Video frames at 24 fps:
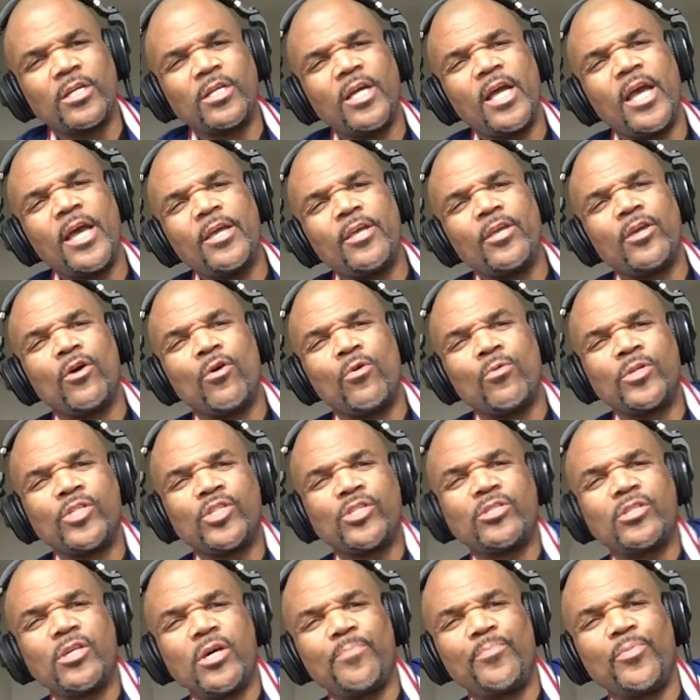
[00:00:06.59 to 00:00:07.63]
Hey yo,
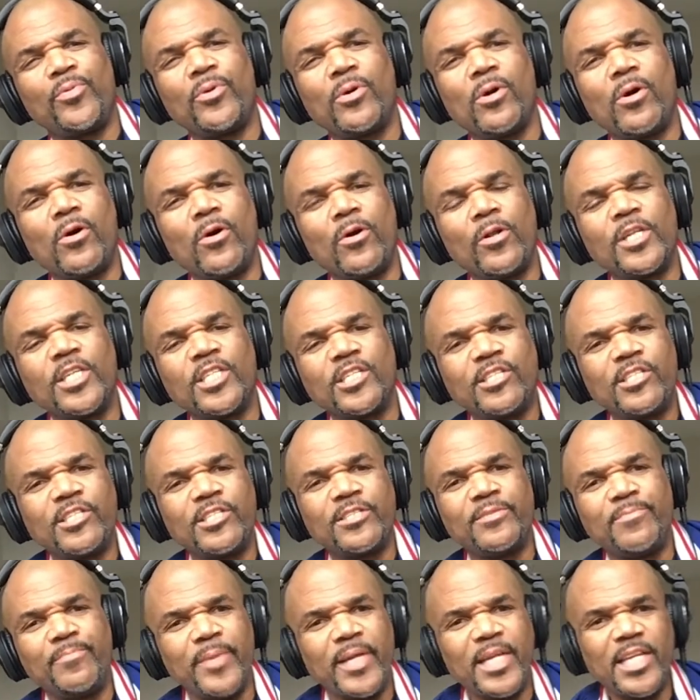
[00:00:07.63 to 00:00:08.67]
what's up y'all? This is
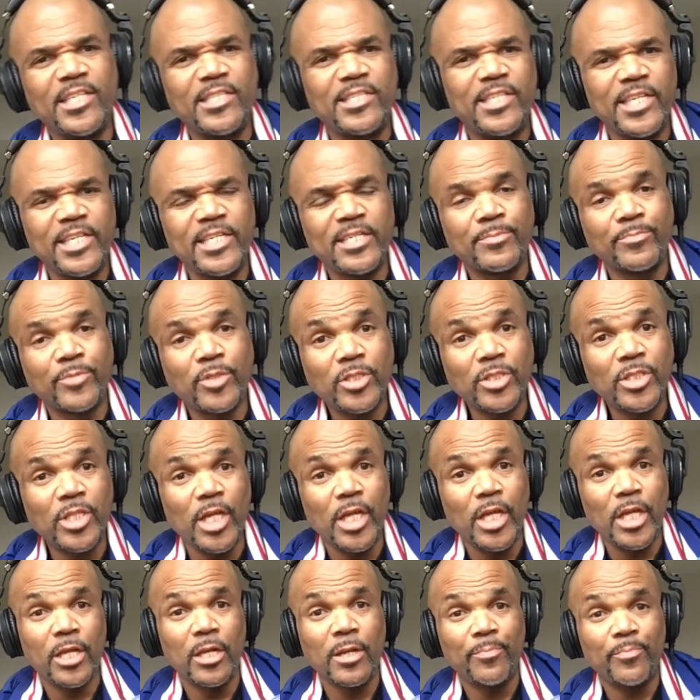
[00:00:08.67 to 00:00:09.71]
me,
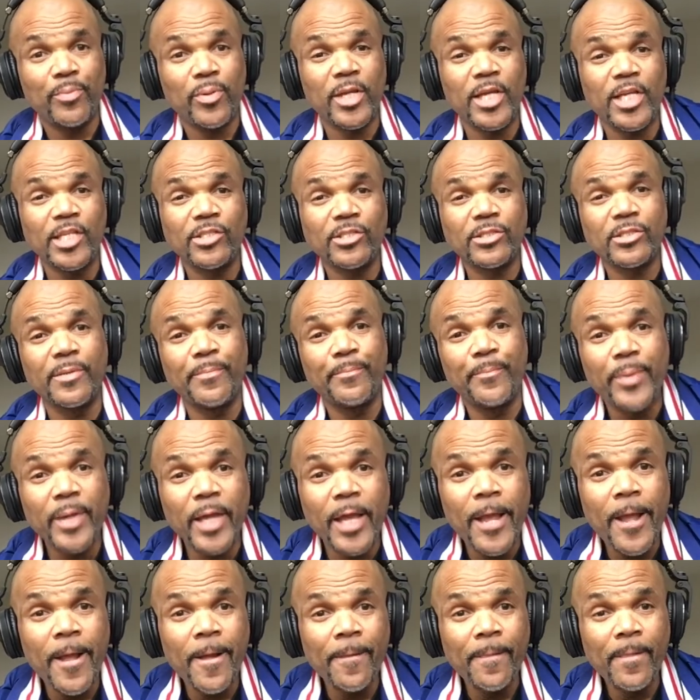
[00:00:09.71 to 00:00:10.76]
DMC, in the place to be.